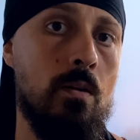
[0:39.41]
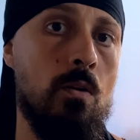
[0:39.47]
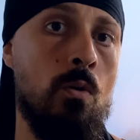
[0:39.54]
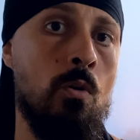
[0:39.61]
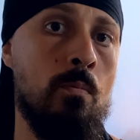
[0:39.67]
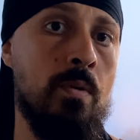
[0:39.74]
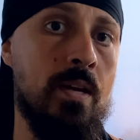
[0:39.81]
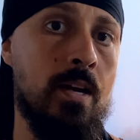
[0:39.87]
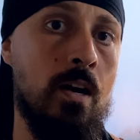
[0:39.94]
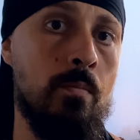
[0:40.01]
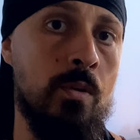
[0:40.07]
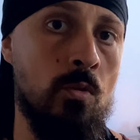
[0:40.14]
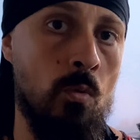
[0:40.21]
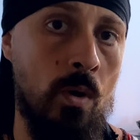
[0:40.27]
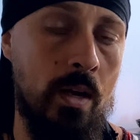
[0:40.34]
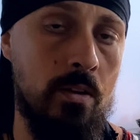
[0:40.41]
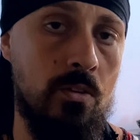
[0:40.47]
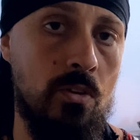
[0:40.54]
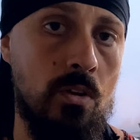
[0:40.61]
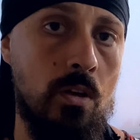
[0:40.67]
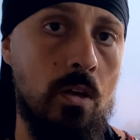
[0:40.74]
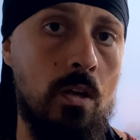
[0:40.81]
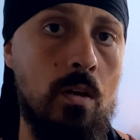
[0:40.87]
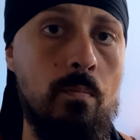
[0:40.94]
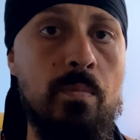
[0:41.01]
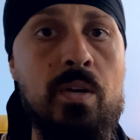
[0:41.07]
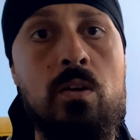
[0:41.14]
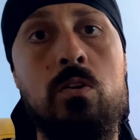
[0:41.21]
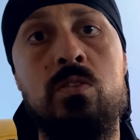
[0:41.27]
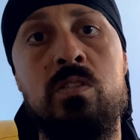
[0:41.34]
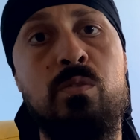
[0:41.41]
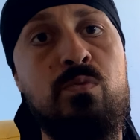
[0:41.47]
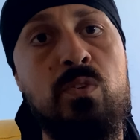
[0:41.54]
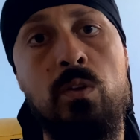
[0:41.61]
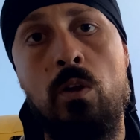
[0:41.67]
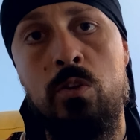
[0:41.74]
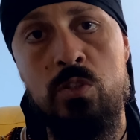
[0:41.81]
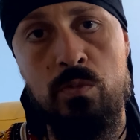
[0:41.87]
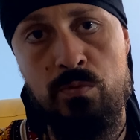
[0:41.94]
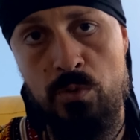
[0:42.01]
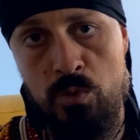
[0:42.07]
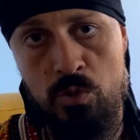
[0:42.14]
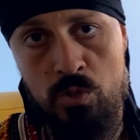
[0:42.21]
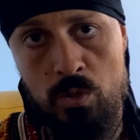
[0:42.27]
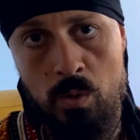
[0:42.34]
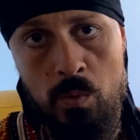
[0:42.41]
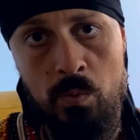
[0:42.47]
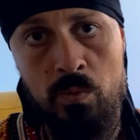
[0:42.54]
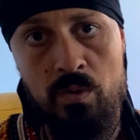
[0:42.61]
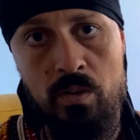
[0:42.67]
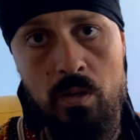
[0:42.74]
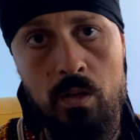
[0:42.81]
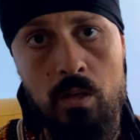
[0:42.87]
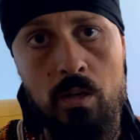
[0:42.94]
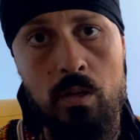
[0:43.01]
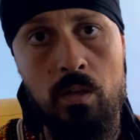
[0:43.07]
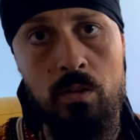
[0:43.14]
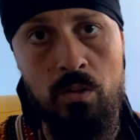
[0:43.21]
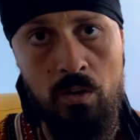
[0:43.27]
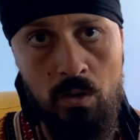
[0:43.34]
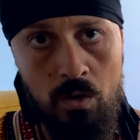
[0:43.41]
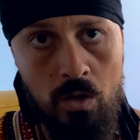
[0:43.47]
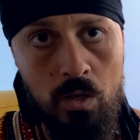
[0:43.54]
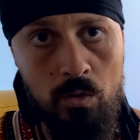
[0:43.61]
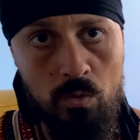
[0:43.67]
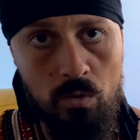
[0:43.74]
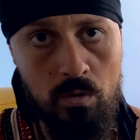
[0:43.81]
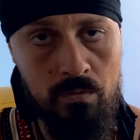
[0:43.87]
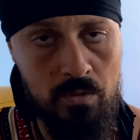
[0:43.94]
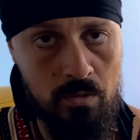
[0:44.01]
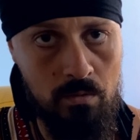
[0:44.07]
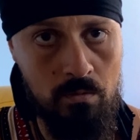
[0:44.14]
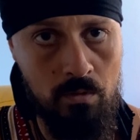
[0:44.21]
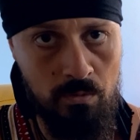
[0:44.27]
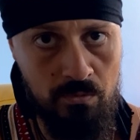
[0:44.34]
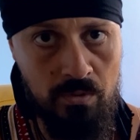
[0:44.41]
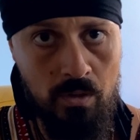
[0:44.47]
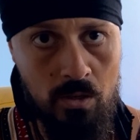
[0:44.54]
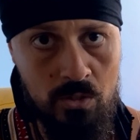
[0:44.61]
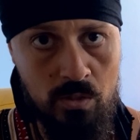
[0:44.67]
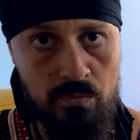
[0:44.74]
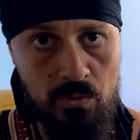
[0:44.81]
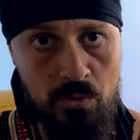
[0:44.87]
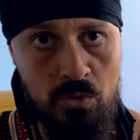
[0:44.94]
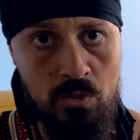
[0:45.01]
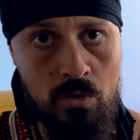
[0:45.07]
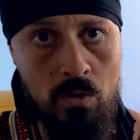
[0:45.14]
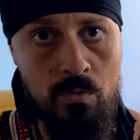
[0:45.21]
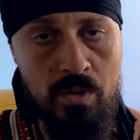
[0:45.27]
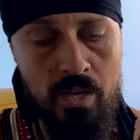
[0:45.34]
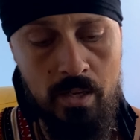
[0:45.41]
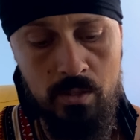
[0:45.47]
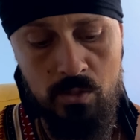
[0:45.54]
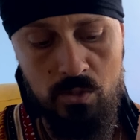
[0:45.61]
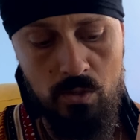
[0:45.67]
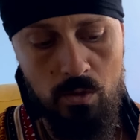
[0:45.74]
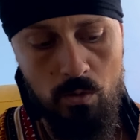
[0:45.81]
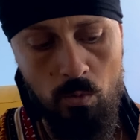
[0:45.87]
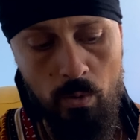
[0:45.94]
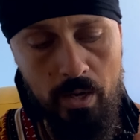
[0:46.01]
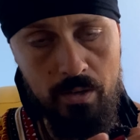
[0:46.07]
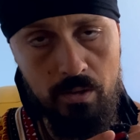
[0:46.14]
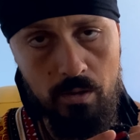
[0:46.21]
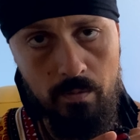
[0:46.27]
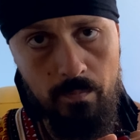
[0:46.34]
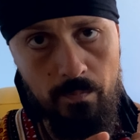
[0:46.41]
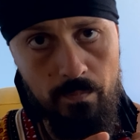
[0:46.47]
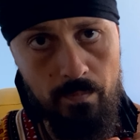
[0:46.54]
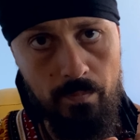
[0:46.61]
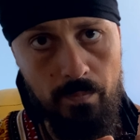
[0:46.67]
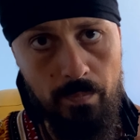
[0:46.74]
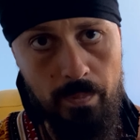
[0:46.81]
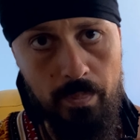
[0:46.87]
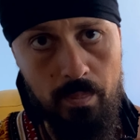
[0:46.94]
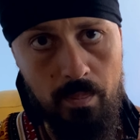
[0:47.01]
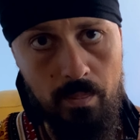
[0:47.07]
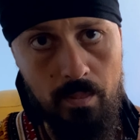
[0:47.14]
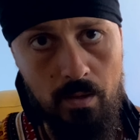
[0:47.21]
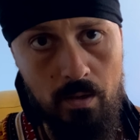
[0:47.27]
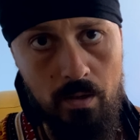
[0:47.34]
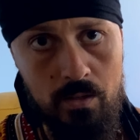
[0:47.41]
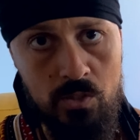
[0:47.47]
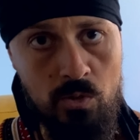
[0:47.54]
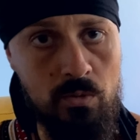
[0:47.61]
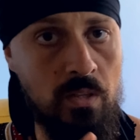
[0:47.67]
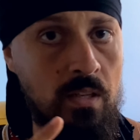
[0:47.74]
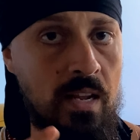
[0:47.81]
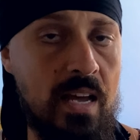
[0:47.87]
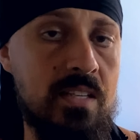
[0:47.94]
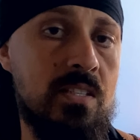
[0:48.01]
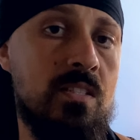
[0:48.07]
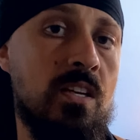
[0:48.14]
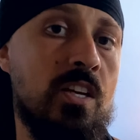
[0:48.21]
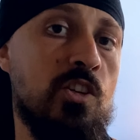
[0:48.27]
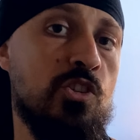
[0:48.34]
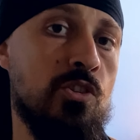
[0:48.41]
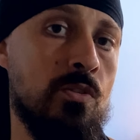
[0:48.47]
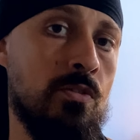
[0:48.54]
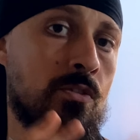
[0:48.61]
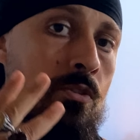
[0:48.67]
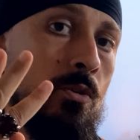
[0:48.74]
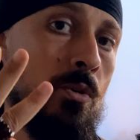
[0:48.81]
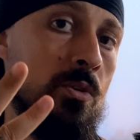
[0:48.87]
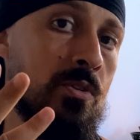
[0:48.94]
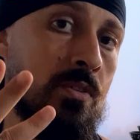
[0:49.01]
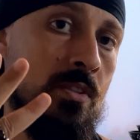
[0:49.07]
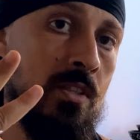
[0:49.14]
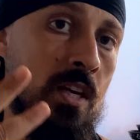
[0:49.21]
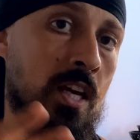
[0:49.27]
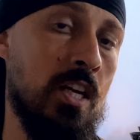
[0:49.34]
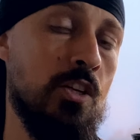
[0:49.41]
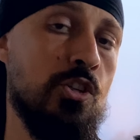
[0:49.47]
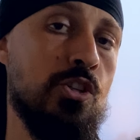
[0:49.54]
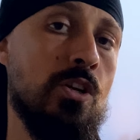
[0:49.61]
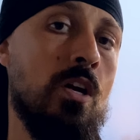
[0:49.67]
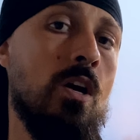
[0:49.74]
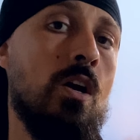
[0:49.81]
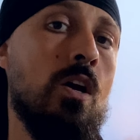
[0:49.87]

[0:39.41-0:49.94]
or becoming red, because the philosopher's stone, the color of the, the philosopher's stone is red. So the last stage, the third stage,